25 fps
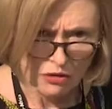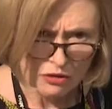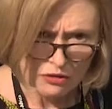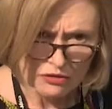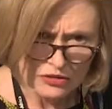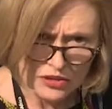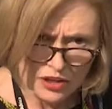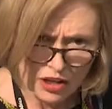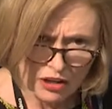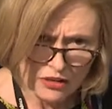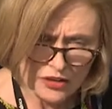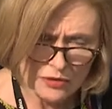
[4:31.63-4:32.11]

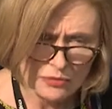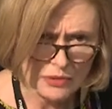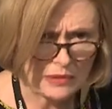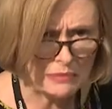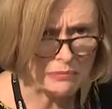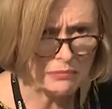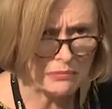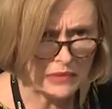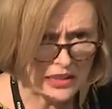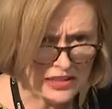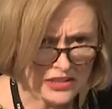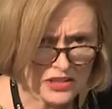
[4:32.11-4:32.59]
know that we
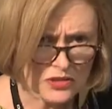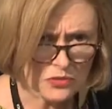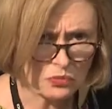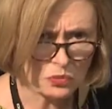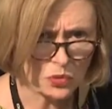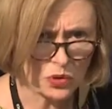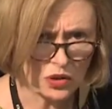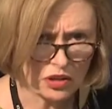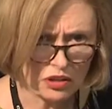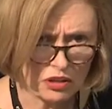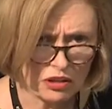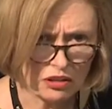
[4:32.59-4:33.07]
must
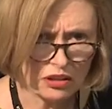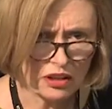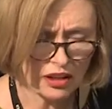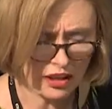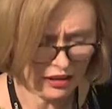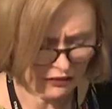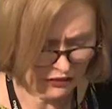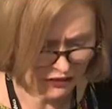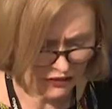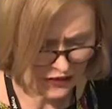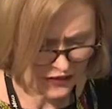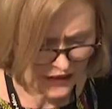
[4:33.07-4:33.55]
walk
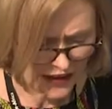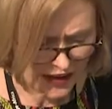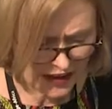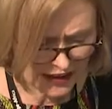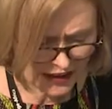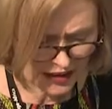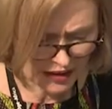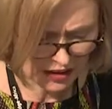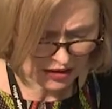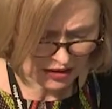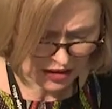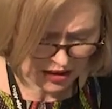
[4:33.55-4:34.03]
a
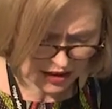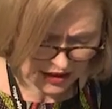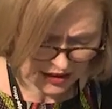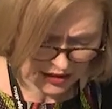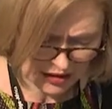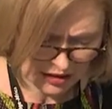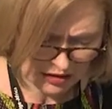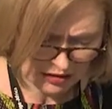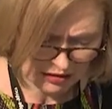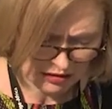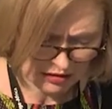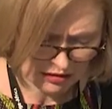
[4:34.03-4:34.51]
fine
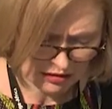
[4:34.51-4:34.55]
line